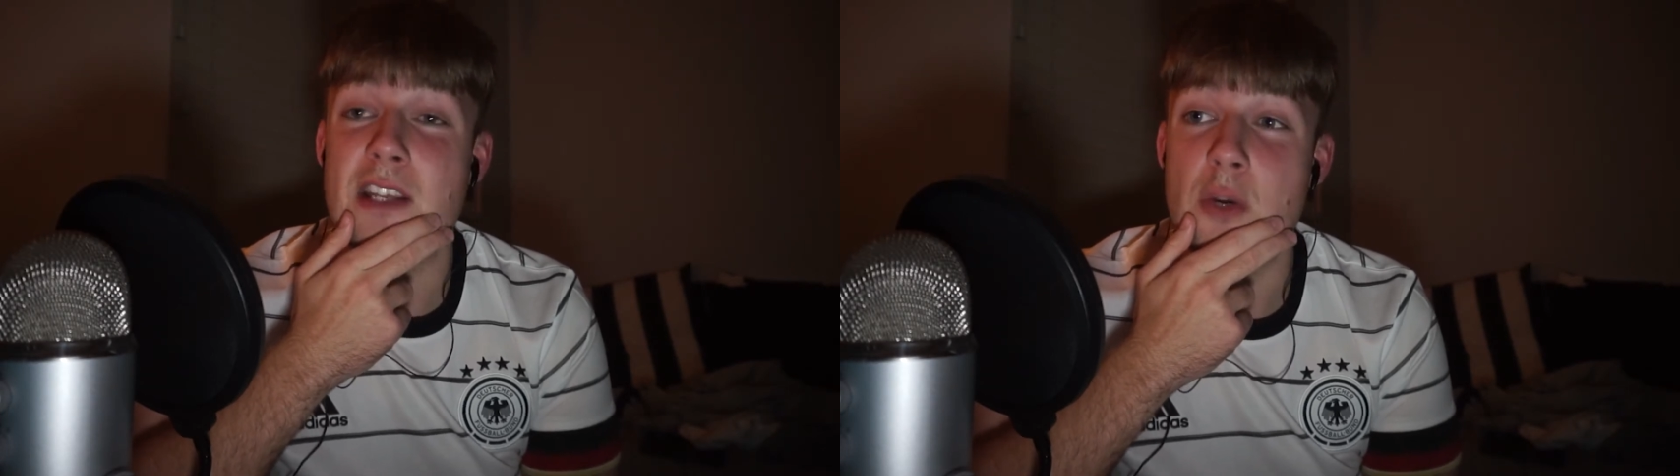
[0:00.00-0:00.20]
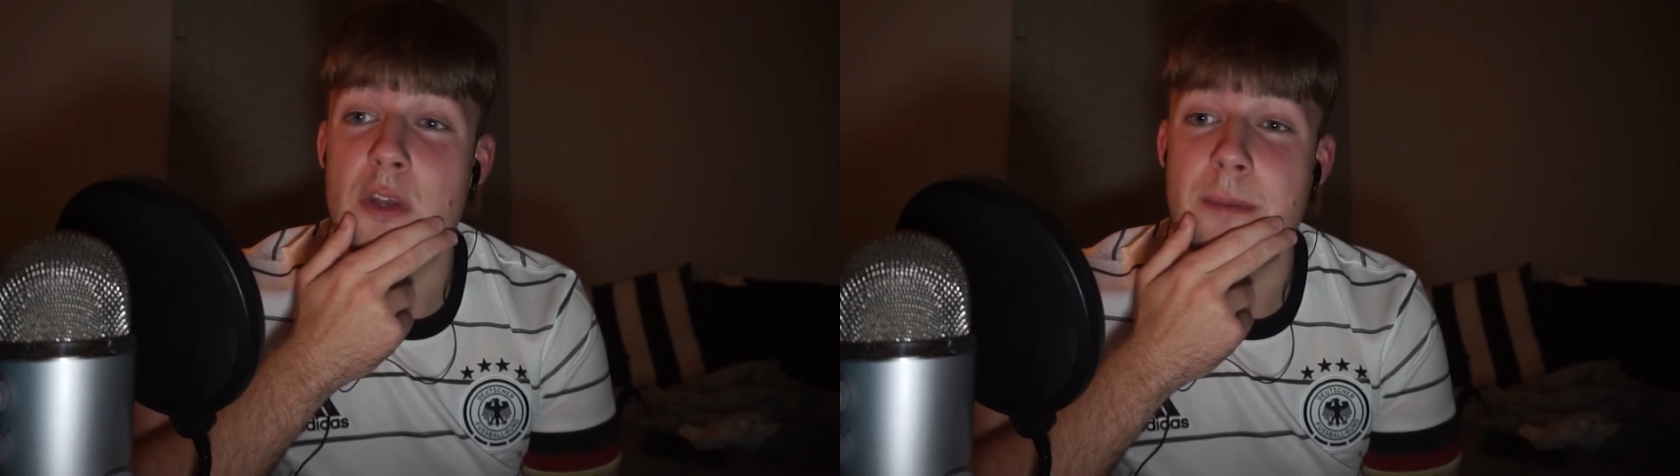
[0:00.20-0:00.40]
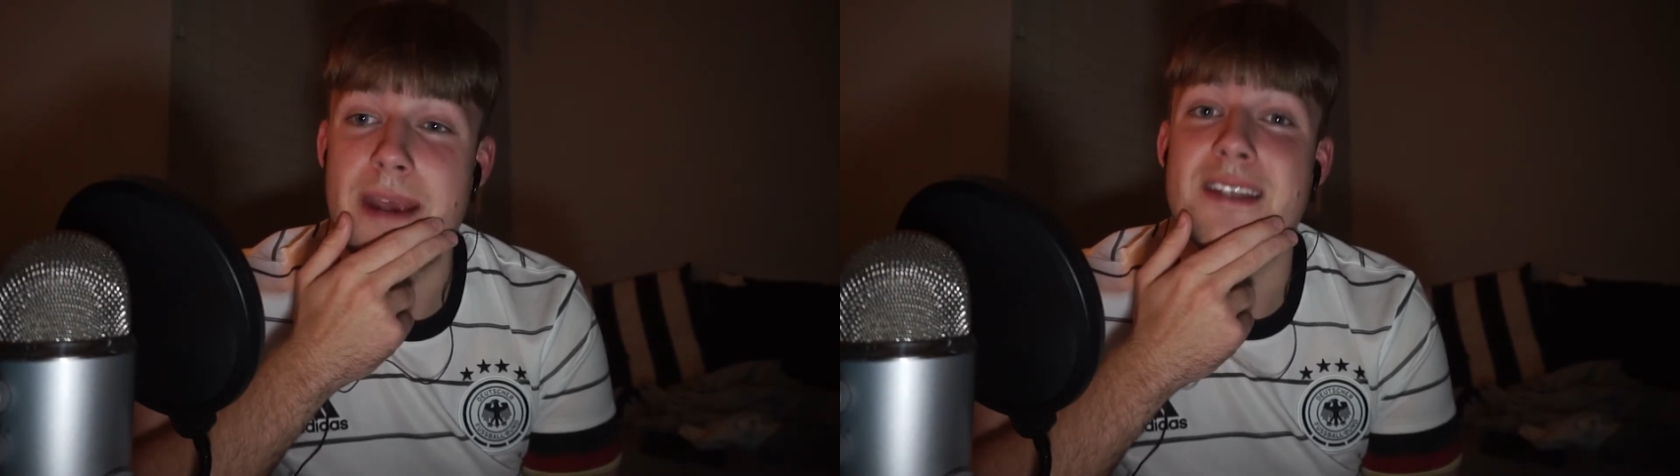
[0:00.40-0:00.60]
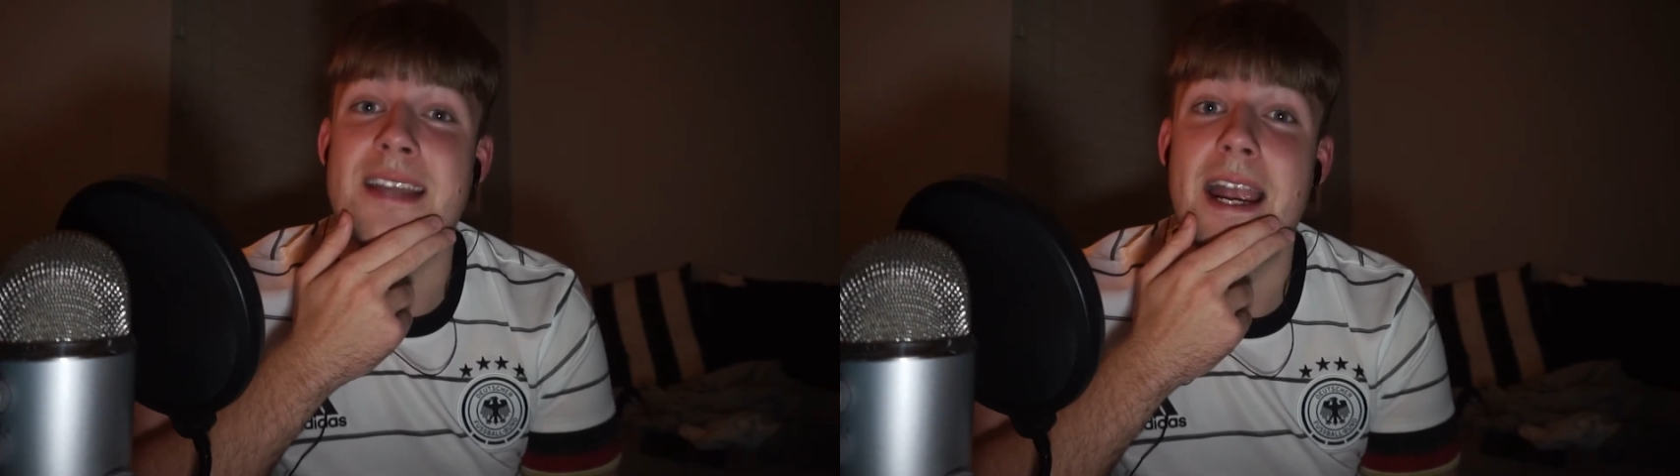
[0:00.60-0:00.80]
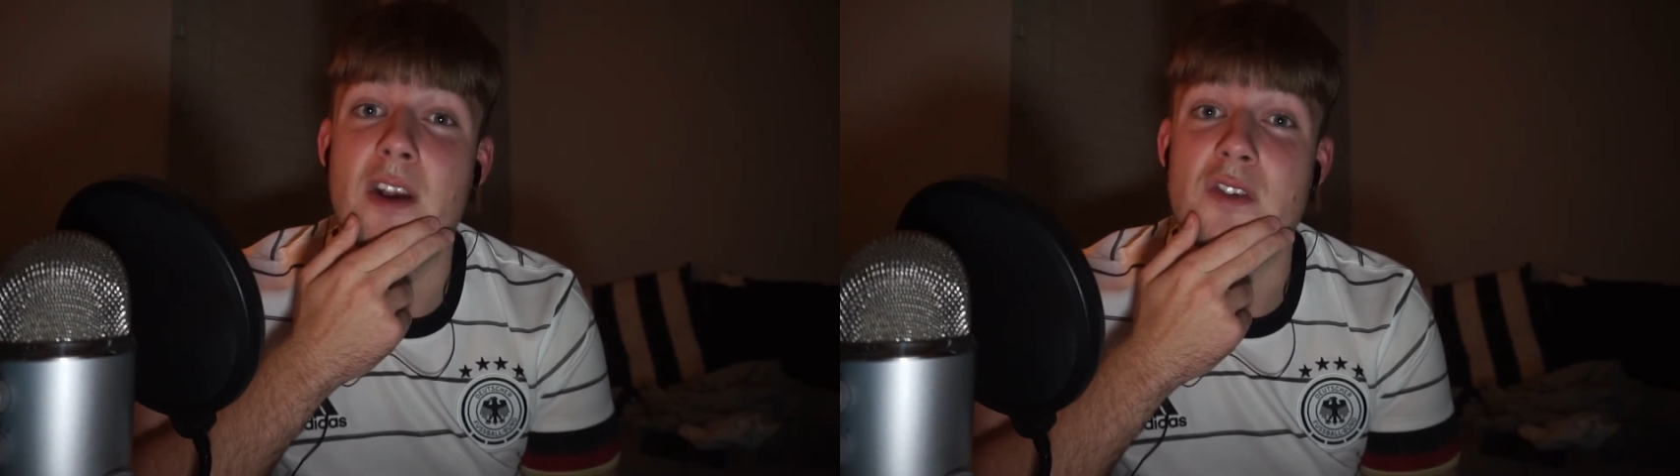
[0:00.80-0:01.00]
2 of the best
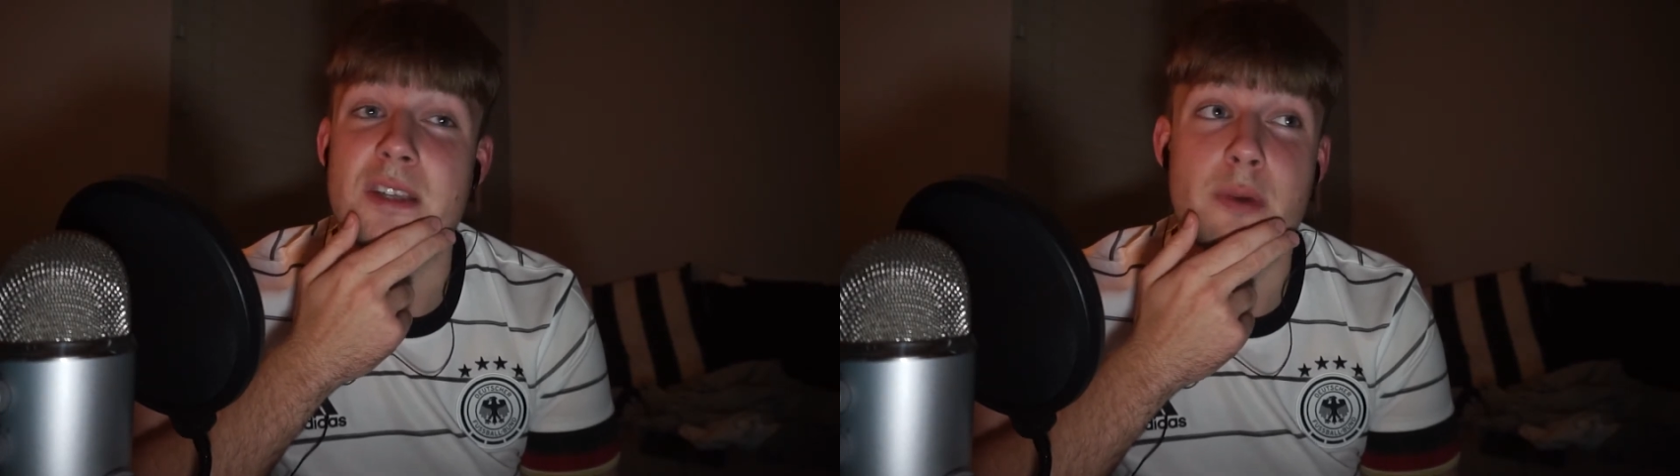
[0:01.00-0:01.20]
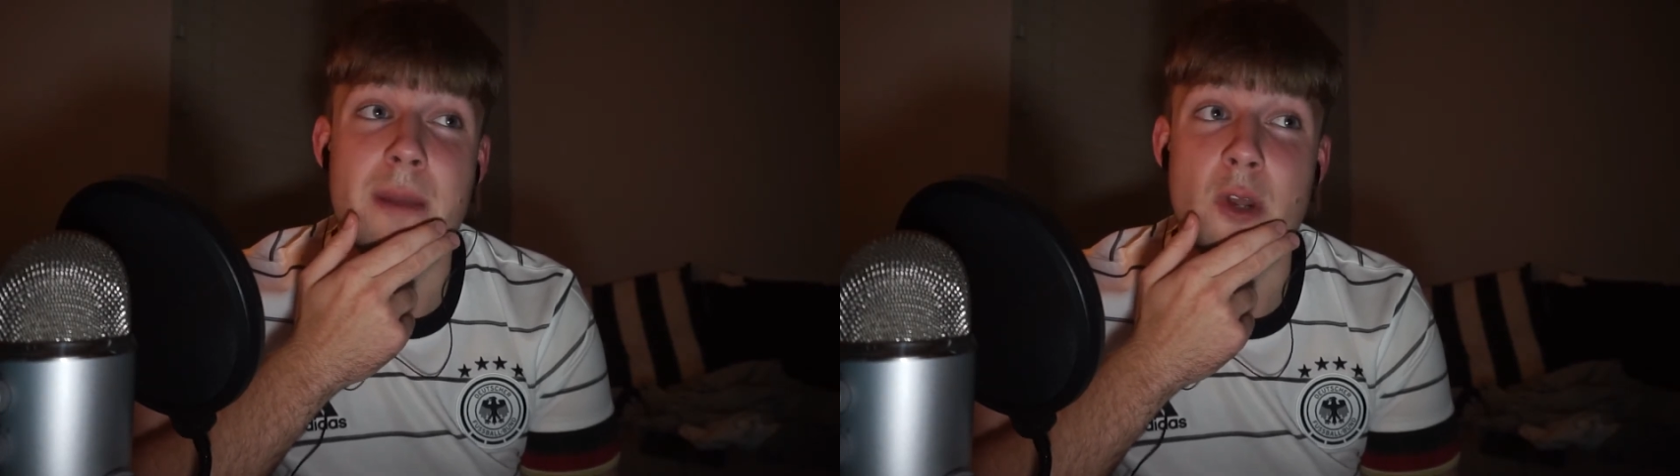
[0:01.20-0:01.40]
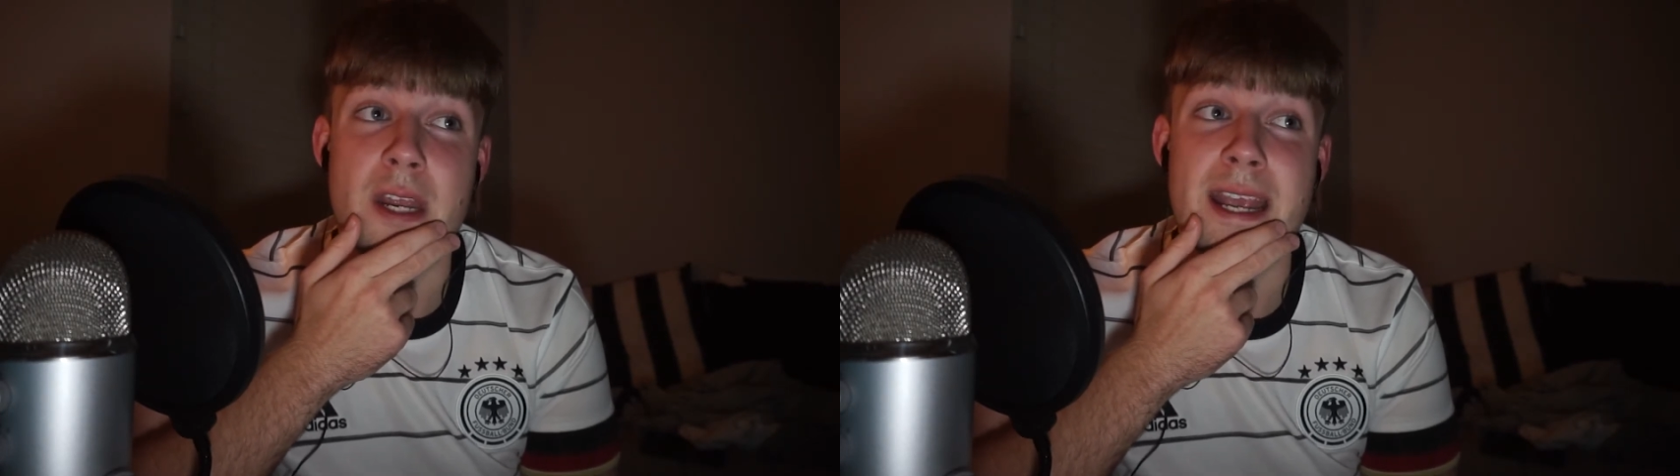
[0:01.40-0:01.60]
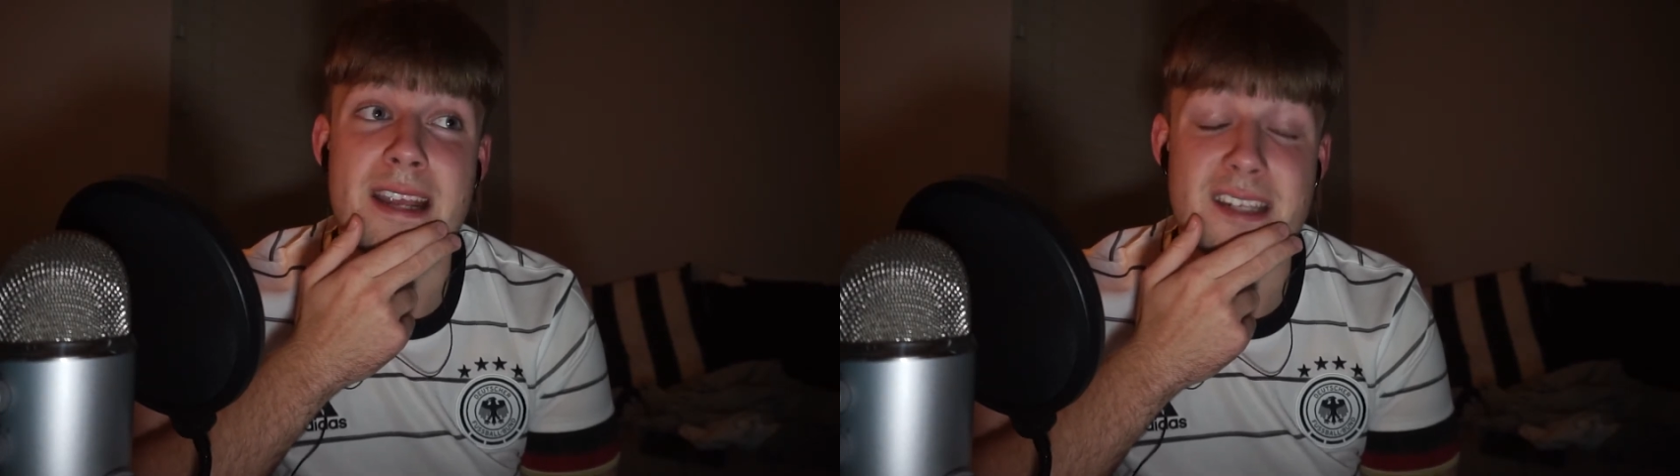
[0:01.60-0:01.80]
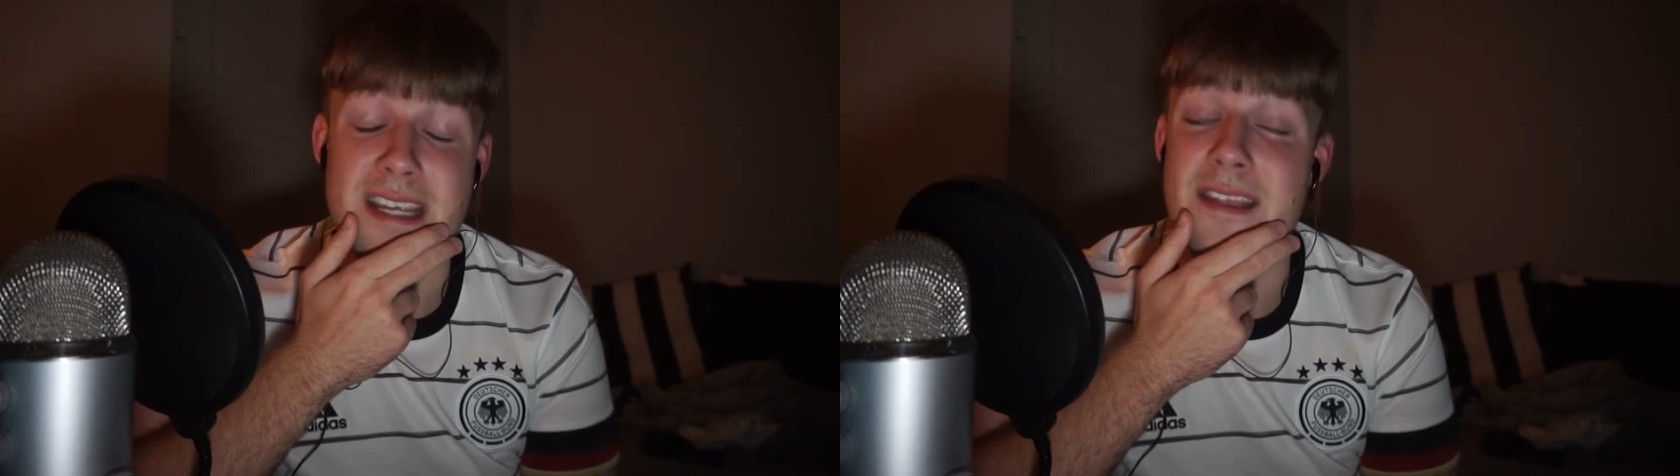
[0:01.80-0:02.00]
attackers the Premier League
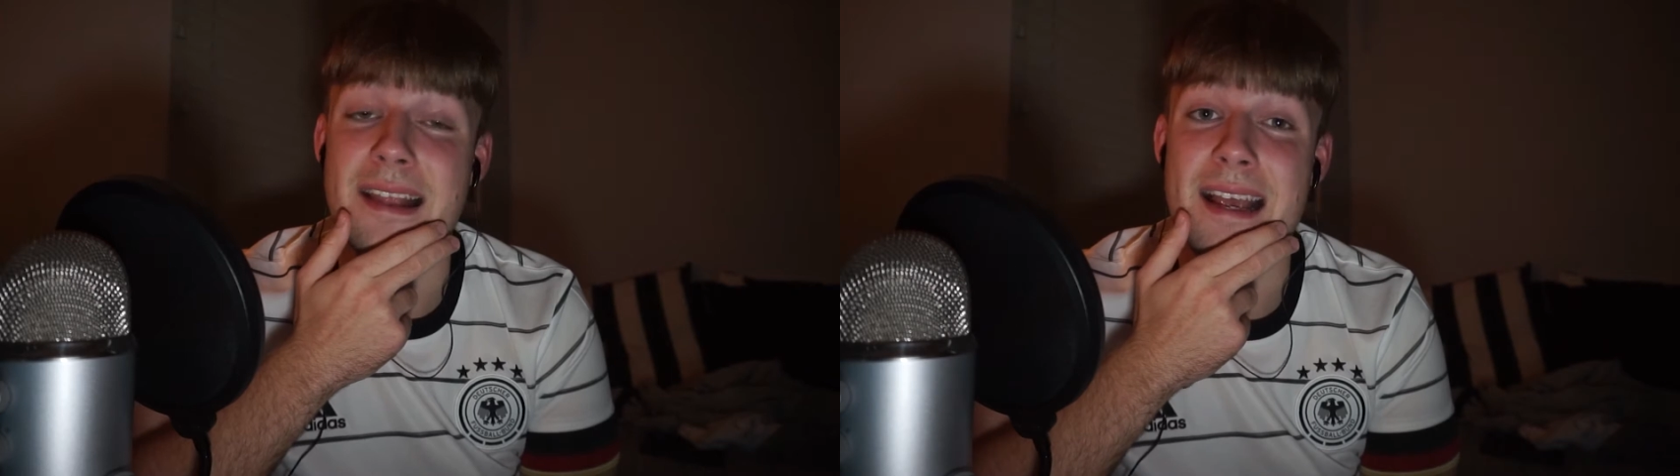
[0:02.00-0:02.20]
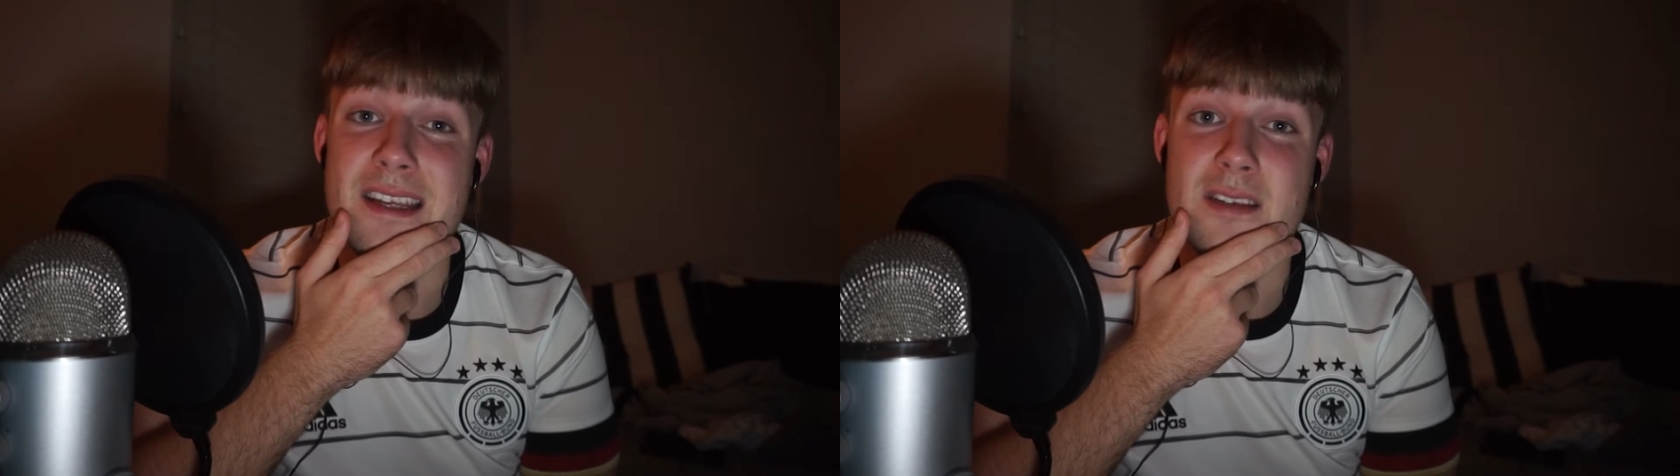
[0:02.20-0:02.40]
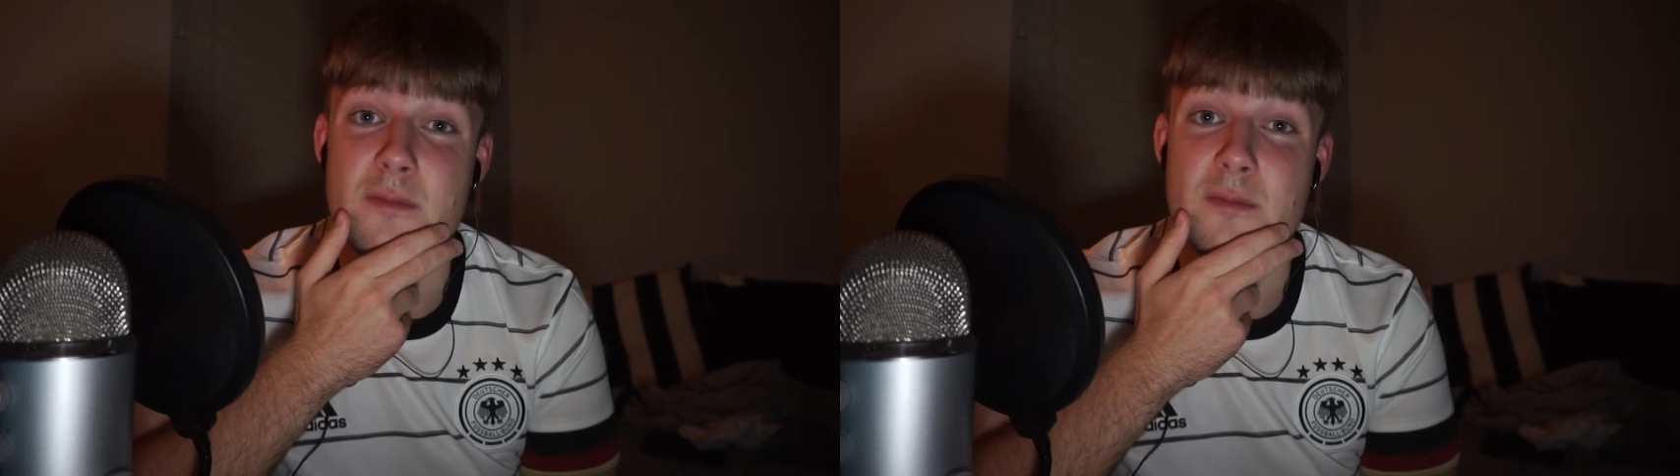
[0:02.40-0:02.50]
has seen in the last,